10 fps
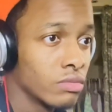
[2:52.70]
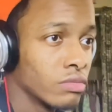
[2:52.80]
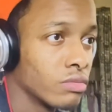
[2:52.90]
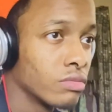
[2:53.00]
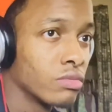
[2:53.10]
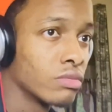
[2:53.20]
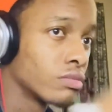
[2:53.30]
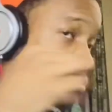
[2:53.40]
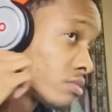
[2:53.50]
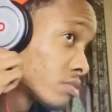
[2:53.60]

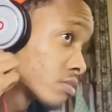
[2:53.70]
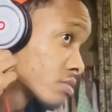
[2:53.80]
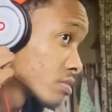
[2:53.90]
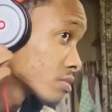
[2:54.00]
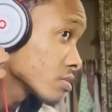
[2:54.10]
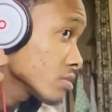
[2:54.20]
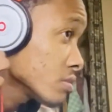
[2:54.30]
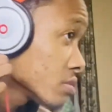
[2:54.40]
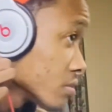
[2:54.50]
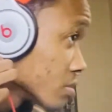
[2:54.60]

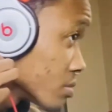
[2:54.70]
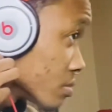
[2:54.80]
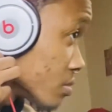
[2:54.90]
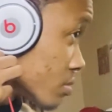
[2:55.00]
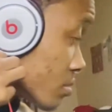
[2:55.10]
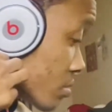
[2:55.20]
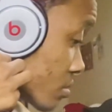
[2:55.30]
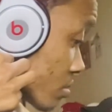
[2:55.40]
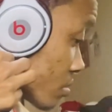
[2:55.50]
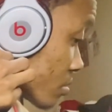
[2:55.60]

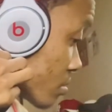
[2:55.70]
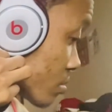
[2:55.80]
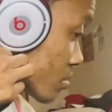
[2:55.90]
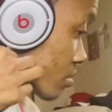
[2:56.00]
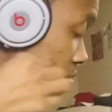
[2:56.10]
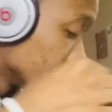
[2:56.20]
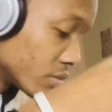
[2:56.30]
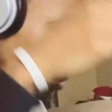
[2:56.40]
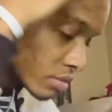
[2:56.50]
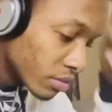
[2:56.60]
[no speech]